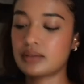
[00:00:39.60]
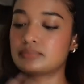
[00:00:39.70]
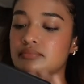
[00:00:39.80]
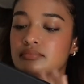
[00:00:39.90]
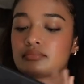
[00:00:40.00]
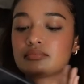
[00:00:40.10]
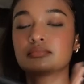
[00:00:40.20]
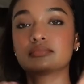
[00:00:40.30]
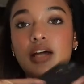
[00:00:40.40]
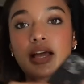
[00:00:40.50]
up,
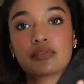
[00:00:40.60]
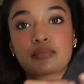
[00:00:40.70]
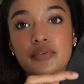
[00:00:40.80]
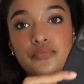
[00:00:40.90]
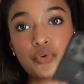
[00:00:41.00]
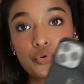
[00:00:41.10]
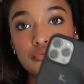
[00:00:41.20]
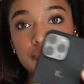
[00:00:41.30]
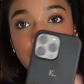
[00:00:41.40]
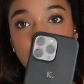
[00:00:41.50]
I have my
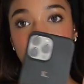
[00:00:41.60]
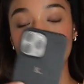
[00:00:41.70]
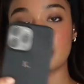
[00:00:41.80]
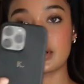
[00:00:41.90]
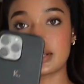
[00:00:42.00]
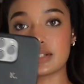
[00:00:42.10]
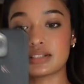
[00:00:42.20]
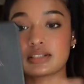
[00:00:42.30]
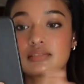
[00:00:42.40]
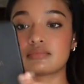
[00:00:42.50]
phone
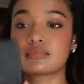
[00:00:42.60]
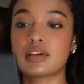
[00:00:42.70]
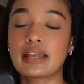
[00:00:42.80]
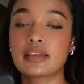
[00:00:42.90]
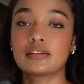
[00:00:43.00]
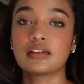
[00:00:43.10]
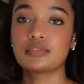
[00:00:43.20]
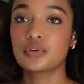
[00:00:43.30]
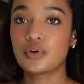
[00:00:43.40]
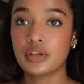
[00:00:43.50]
because I can
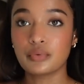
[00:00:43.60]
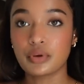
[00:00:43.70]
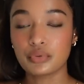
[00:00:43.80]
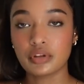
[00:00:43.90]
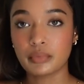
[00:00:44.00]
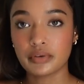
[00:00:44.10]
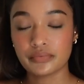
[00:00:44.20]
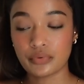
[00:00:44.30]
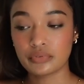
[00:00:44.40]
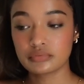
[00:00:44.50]
never go anywhere without my
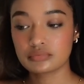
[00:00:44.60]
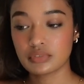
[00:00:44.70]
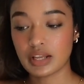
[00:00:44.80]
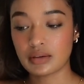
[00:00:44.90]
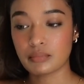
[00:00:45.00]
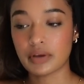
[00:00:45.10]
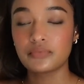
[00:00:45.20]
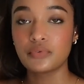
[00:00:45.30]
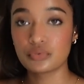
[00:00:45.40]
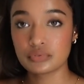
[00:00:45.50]
phone. Like, my
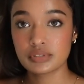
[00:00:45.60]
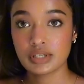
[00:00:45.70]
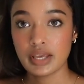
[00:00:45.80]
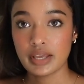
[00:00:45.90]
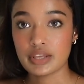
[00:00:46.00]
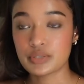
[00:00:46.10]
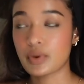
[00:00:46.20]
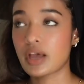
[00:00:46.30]
phone is where